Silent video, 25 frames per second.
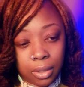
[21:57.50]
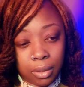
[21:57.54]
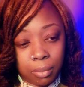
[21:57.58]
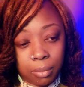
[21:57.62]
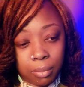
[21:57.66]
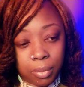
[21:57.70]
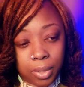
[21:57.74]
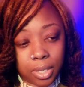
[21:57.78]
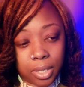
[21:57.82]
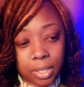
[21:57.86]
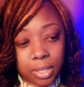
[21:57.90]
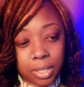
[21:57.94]

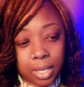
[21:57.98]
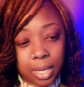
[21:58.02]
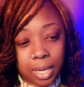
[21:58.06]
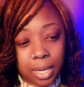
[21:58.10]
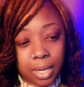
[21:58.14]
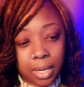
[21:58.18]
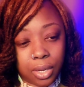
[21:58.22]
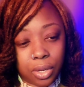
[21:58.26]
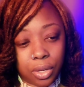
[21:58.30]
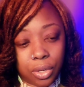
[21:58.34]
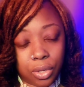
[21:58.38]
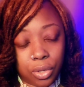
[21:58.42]
But it's
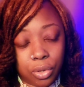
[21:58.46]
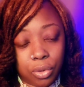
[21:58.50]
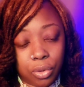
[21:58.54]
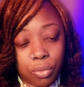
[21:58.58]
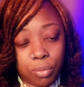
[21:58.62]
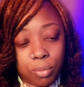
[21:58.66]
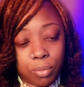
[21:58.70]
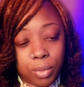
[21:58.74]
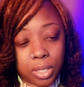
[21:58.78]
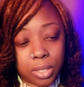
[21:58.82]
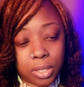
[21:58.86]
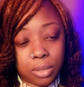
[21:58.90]
like you
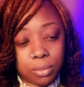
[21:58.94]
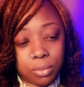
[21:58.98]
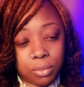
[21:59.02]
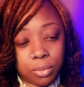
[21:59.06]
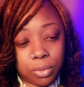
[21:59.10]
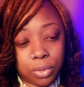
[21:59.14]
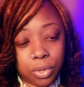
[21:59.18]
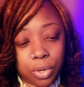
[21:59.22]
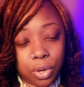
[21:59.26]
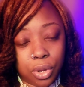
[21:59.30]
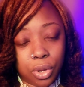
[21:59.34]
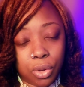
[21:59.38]
must
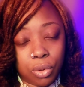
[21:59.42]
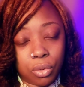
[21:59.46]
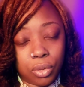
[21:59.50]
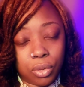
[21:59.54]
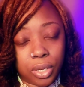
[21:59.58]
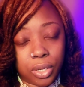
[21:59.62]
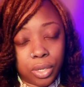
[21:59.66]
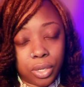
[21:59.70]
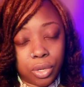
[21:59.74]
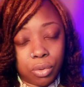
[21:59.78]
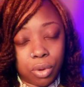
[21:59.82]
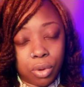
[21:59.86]
know
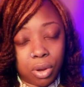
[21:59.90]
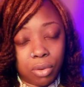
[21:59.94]
that you